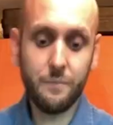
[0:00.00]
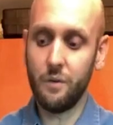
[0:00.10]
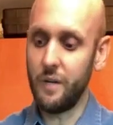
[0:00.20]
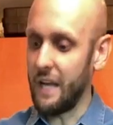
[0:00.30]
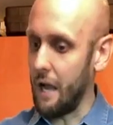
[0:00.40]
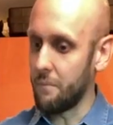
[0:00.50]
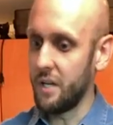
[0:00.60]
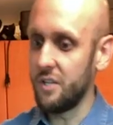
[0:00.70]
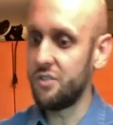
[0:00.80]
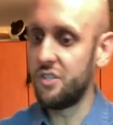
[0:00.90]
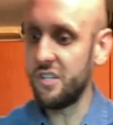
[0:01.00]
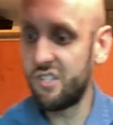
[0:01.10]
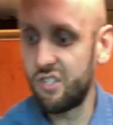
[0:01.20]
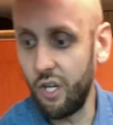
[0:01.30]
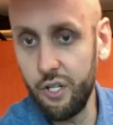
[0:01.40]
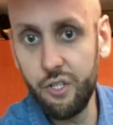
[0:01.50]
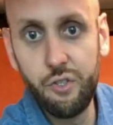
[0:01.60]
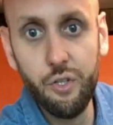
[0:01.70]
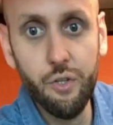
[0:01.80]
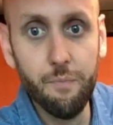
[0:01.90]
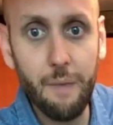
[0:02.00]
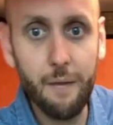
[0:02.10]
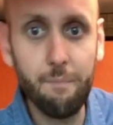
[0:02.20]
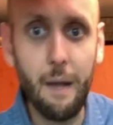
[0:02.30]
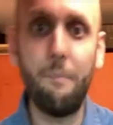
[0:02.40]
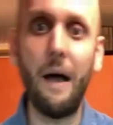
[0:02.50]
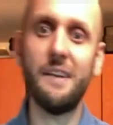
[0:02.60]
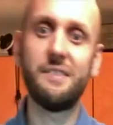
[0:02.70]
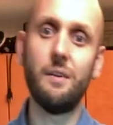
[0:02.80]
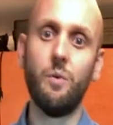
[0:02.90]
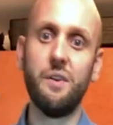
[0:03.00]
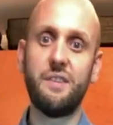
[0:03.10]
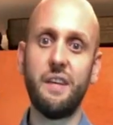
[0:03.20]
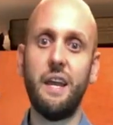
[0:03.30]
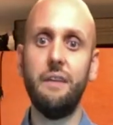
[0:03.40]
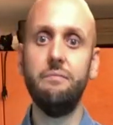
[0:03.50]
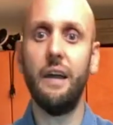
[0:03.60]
Right now I'm gonna just start to make my pasta once again.